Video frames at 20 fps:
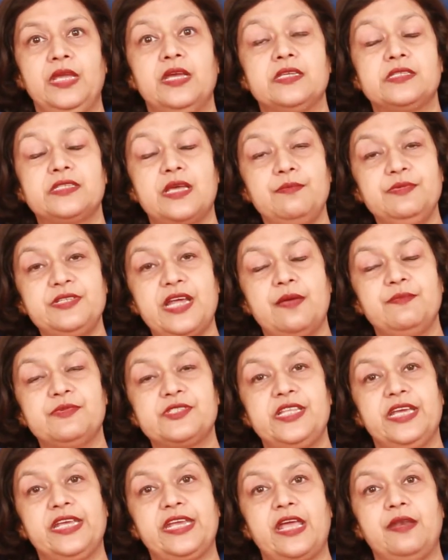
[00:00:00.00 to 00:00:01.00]
Sometimes
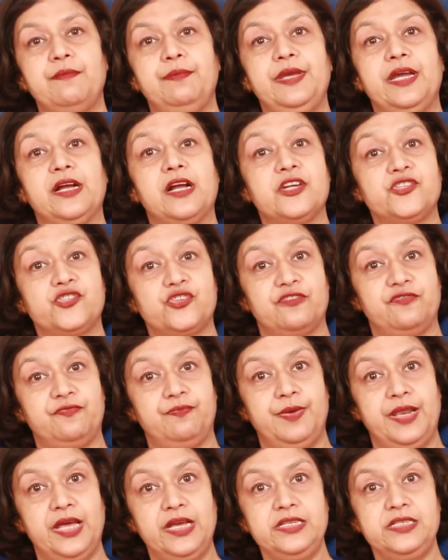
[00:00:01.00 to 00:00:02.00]
there can be a gush of
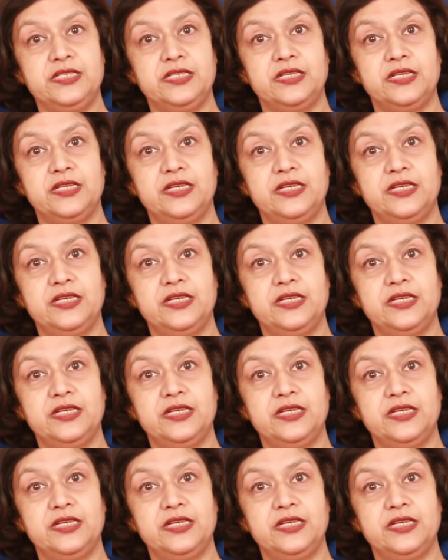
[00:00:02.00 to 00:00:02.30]
blood,